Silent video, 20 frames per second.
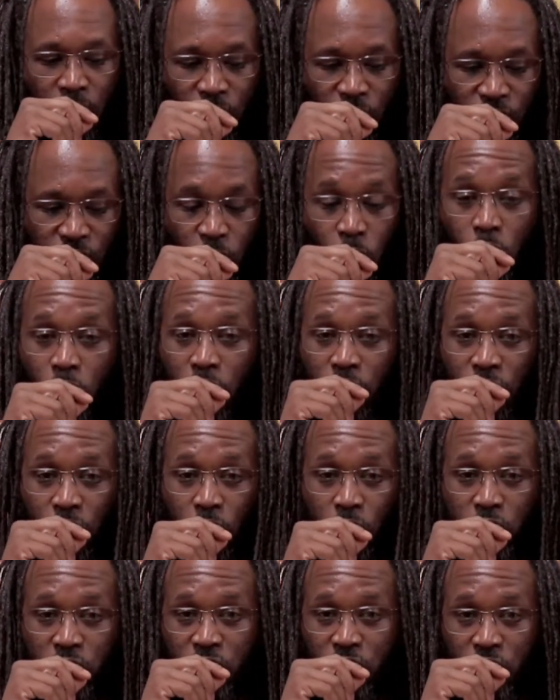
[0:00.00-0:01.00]
for
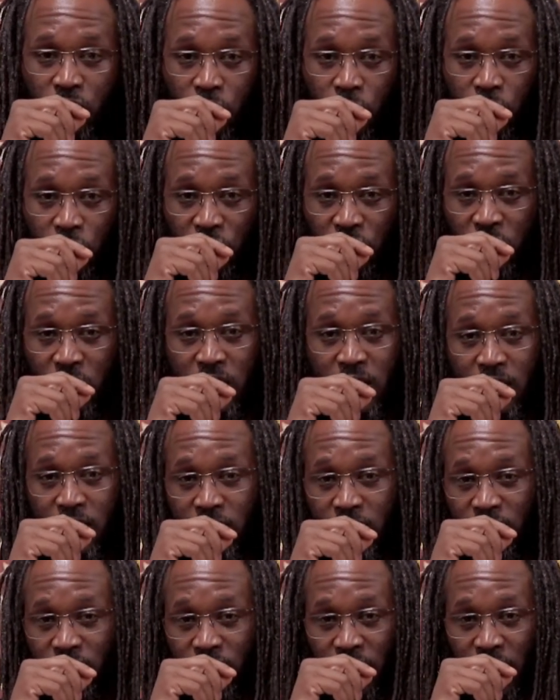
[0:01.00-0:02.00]
those
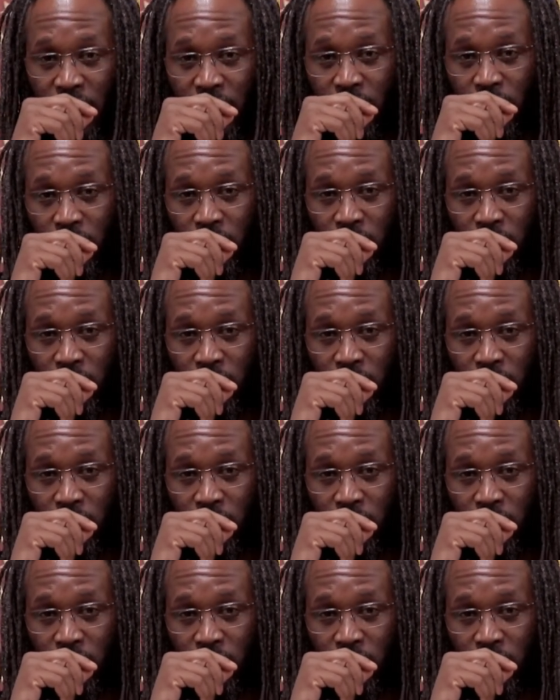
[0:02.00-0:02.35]
things that